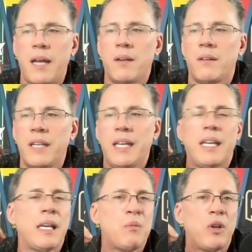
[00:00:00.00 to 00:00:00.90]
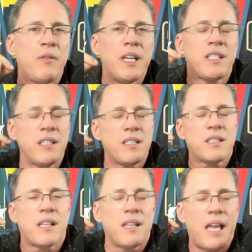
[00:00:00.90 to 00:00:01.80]
don't need any motivation. This
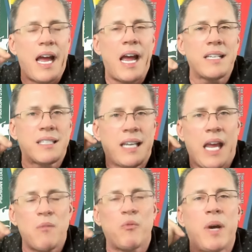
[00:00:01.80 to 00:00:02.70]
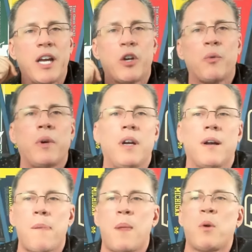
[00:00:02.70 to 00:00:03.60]
is the last game of my
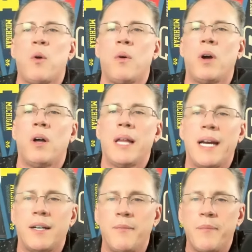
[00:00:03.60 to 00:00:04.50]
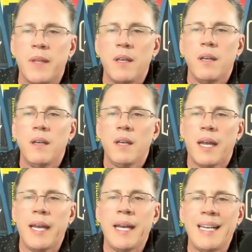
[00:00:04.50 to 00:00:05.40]
career. I'm going all out.
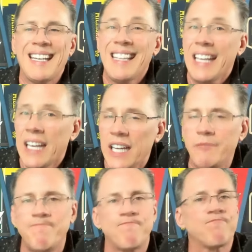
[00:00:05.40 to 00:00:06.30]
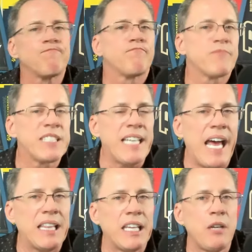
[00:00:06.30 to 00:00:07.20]
And in the end,
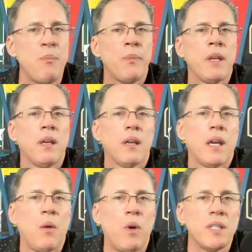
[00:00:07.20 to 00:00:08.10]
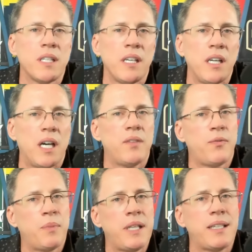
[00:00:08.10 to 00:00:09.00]
sadly, it wasn't
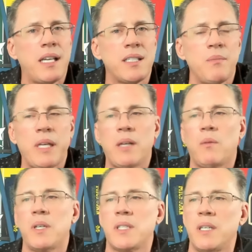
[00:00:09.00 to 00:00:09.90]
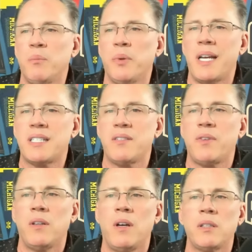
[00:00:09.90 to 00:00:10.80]
enough, but that doesn't mean it wasn't impressive
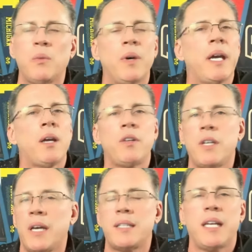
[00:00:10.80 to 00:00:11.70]
along the way. You got to